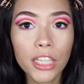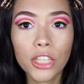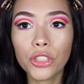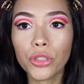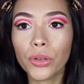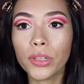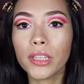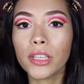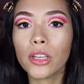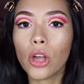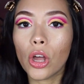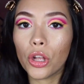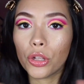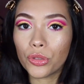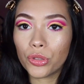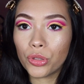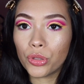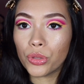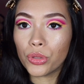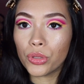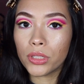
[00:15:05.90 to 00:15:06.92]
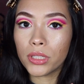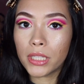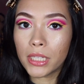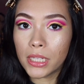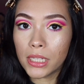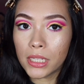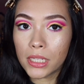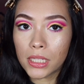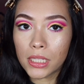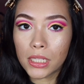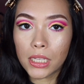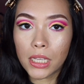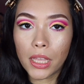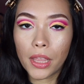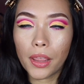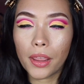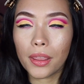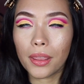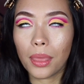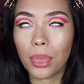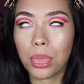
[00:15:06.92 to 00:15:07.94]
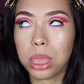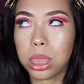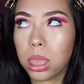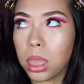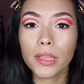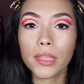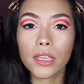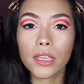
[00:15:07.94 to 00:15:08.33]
enjoyed the contour stick, the